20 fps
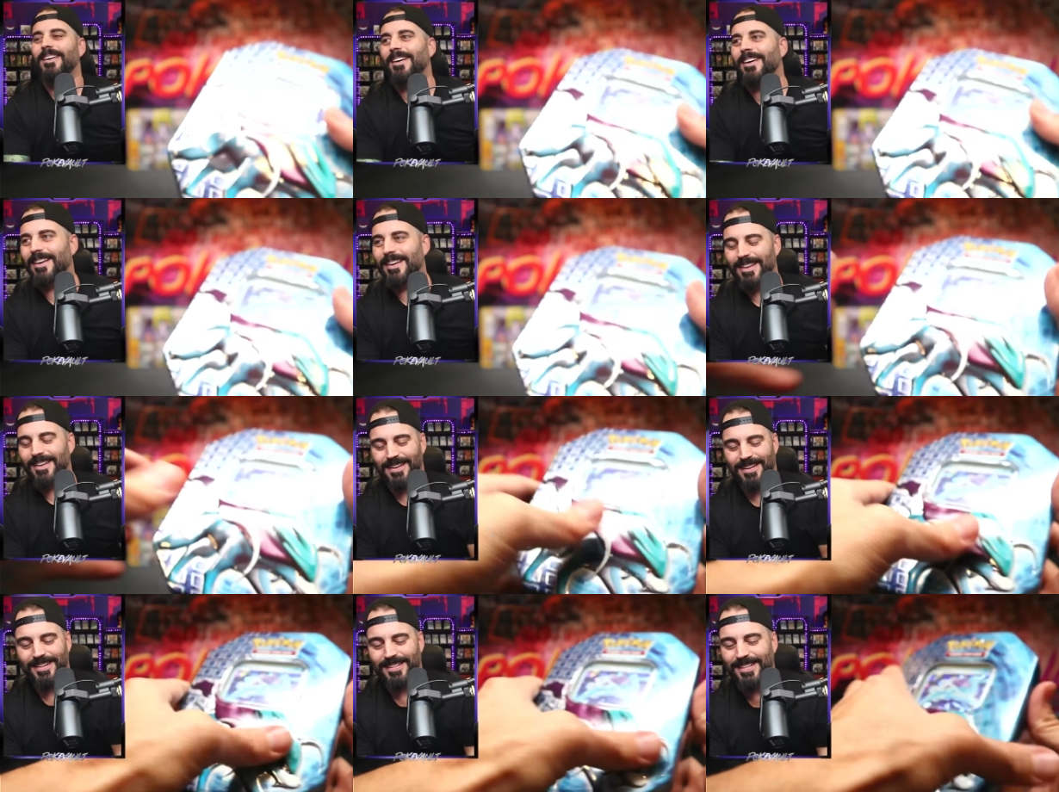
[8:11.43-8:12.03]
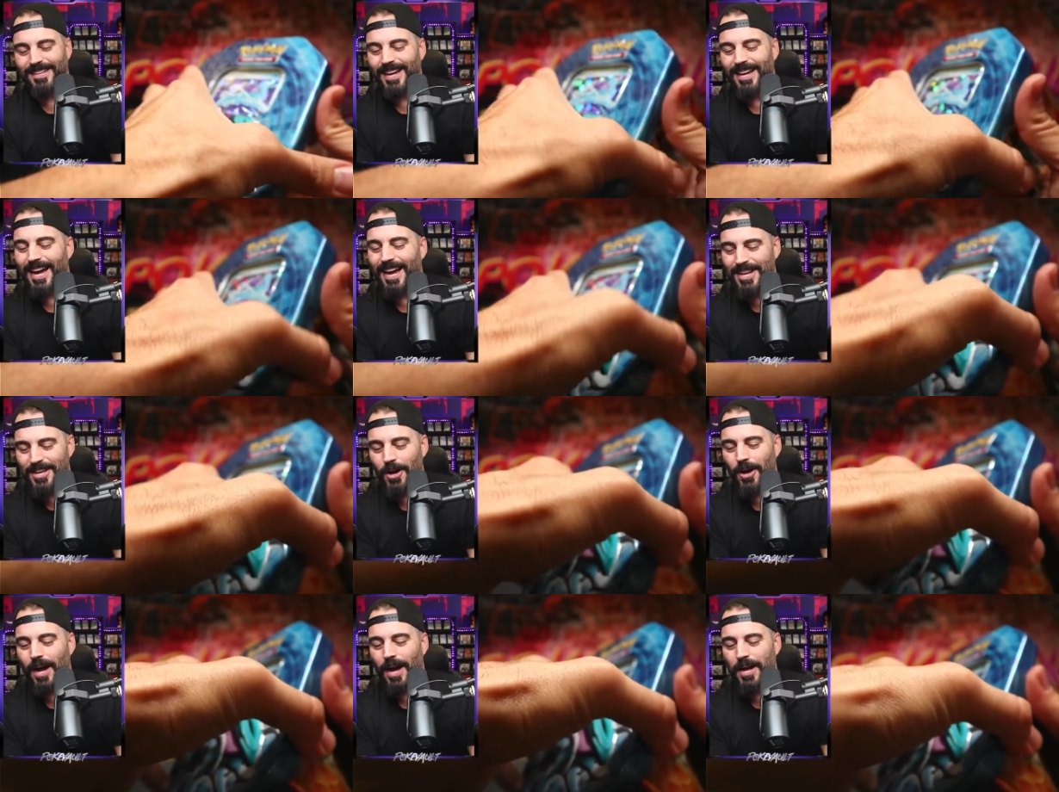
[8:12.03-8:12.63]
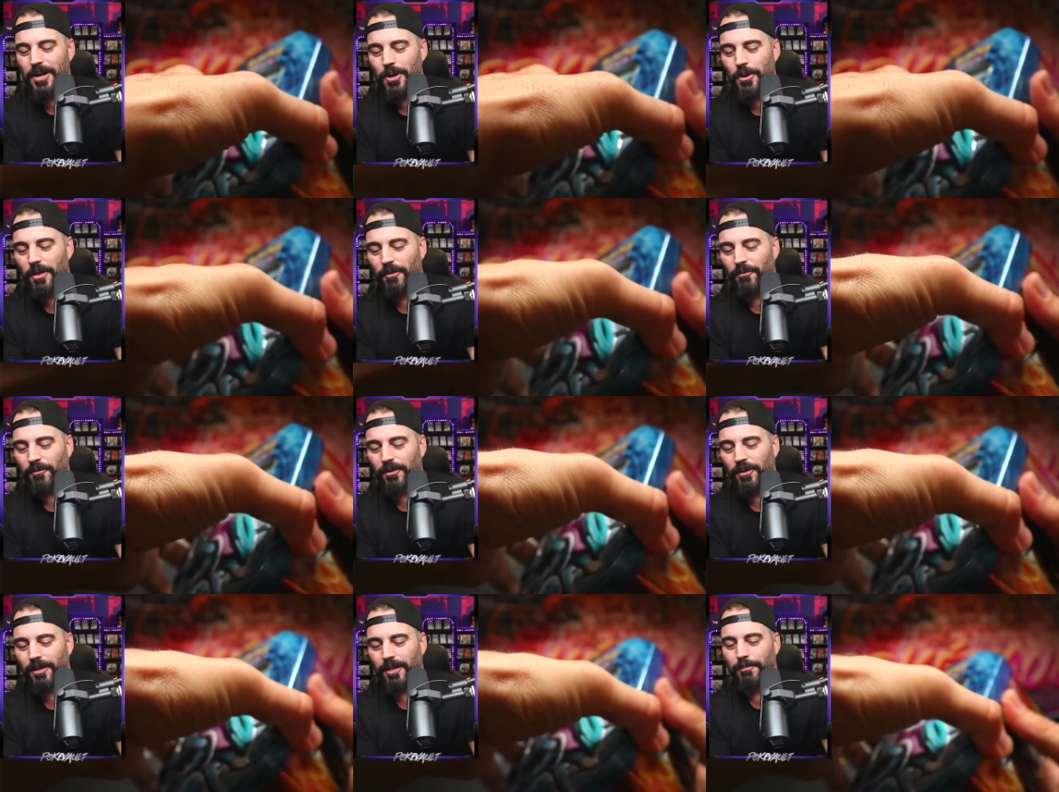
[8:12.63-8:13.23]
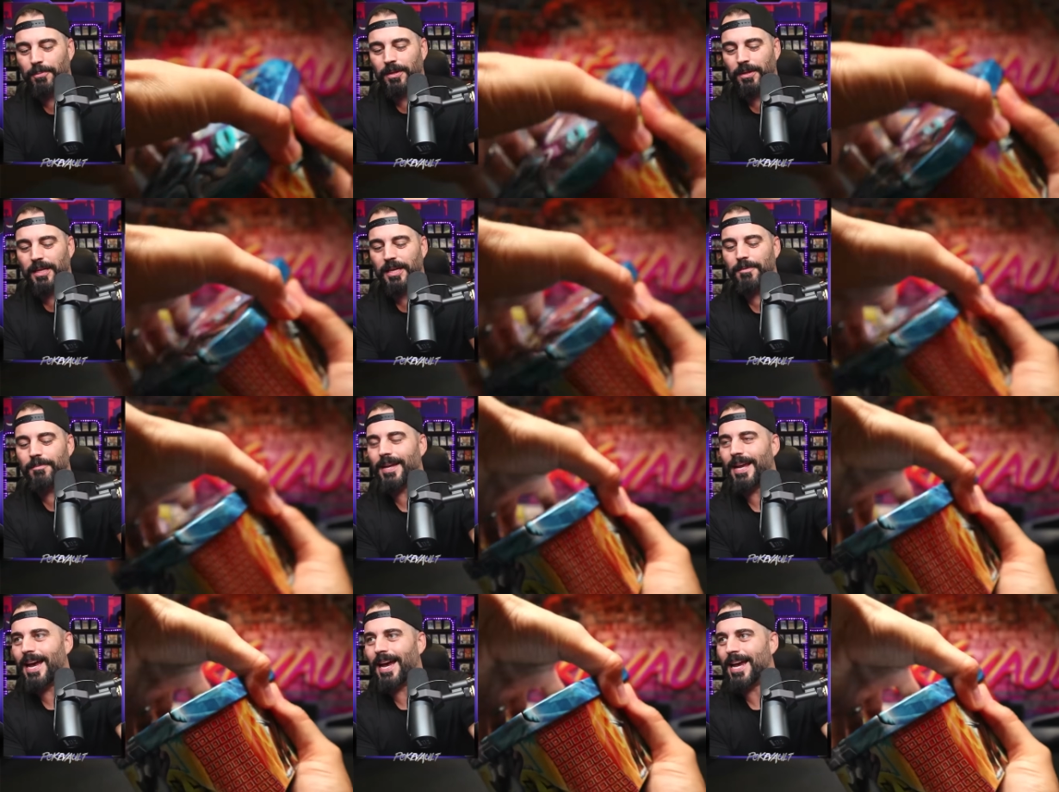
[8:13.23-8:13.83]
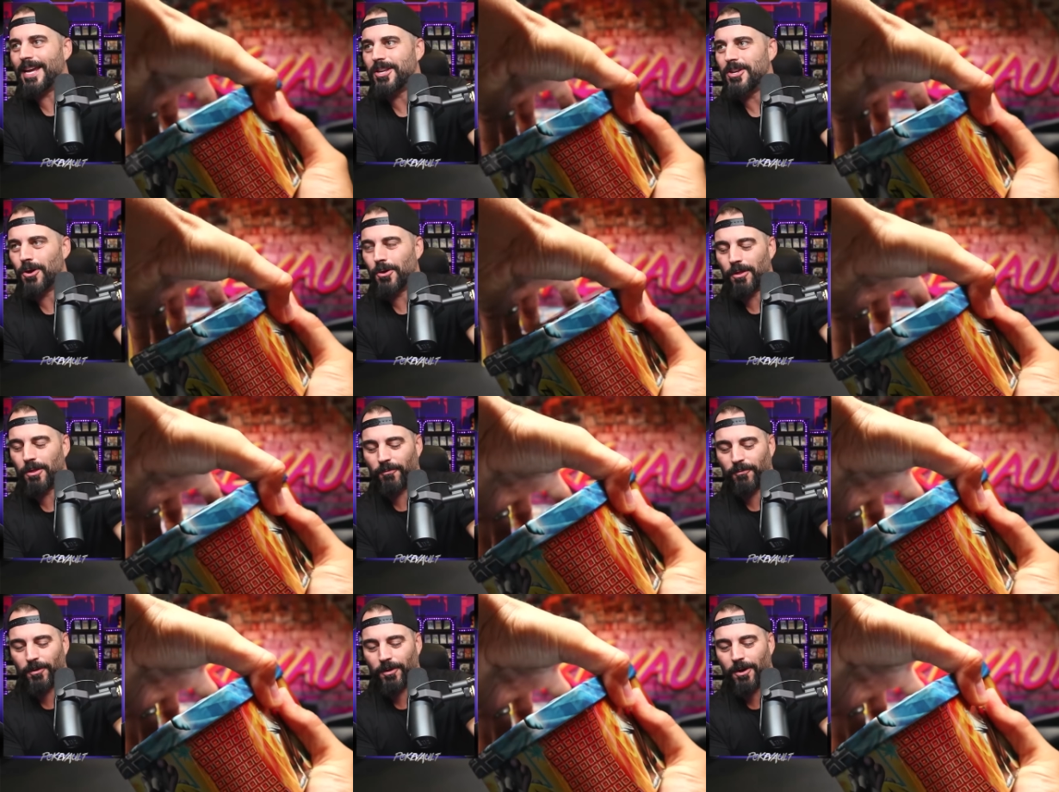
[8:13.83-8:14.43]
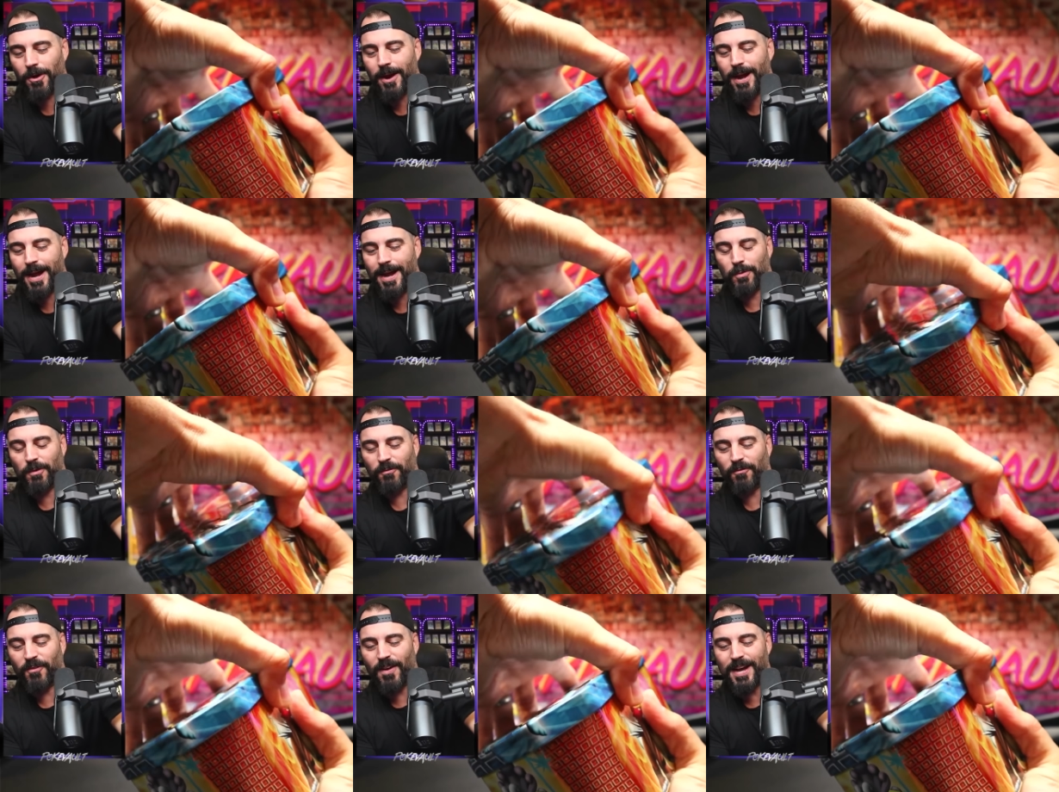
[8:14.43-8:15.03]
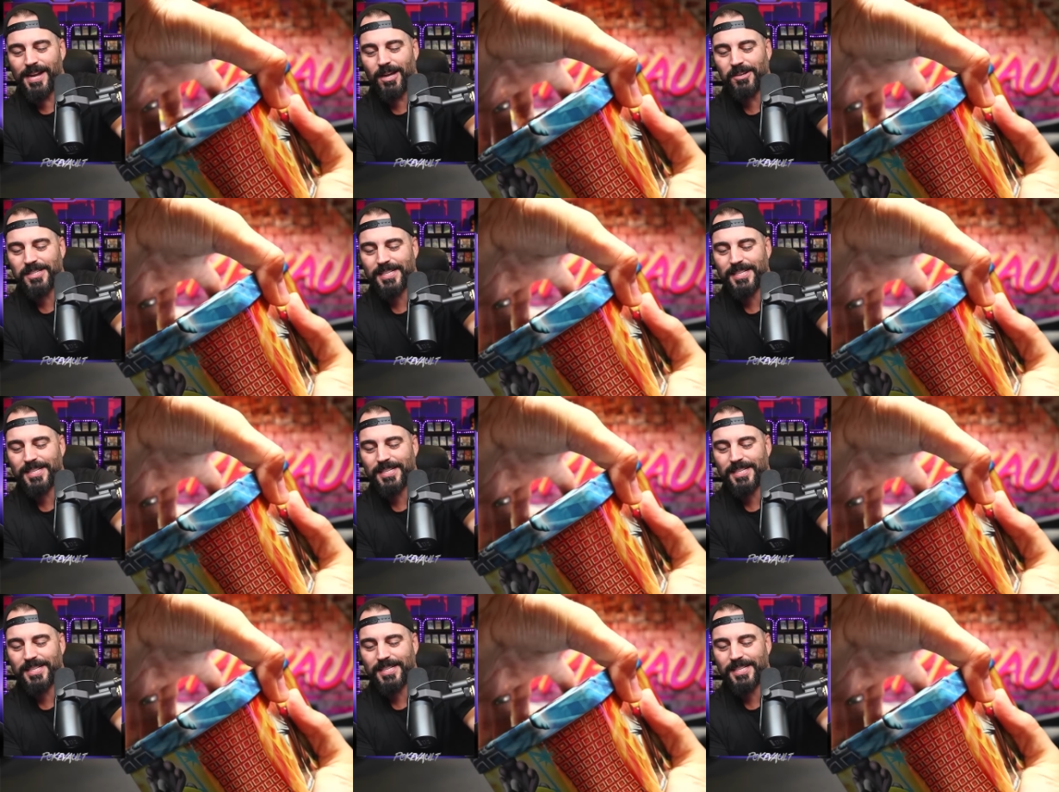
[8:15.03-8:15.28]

ah, I know, I know the feeling. Believe me, I know the feeling. All right, do we find